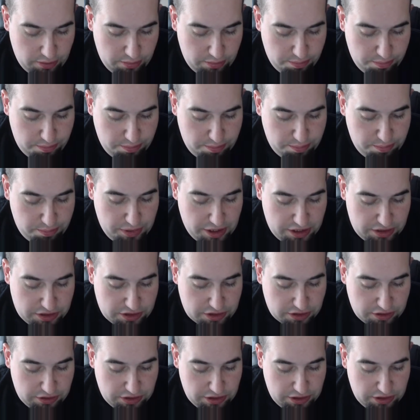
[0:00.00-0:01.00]

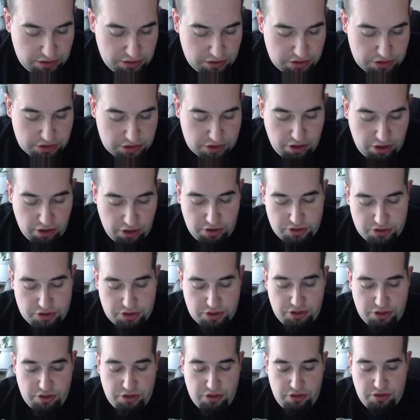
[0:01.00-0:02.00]
basically these cards
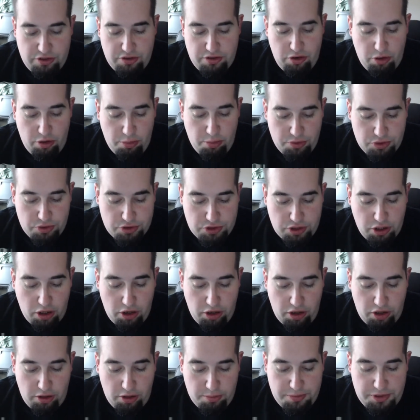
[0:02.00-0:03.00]
could almost
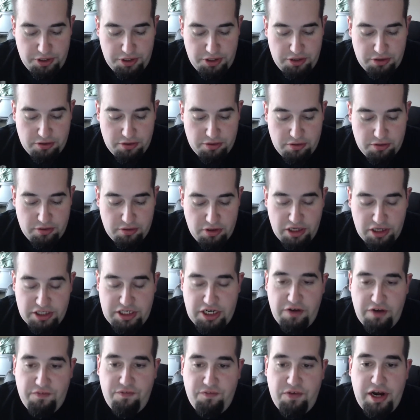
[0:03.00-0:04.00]
all be
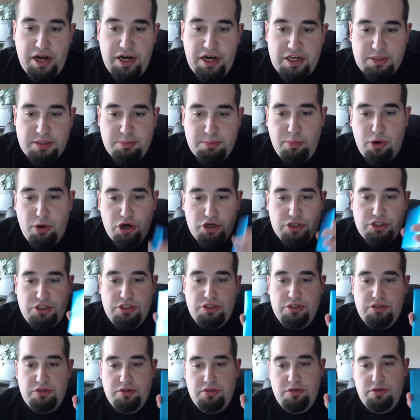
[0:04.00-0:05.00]
identified as
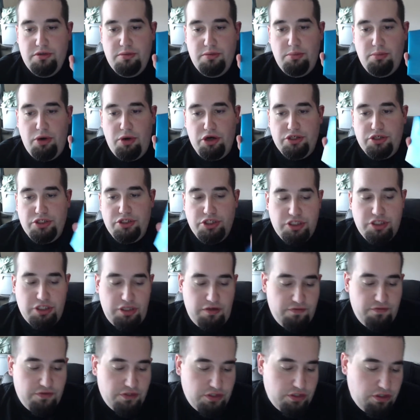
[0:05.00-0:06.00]
marked sleeves.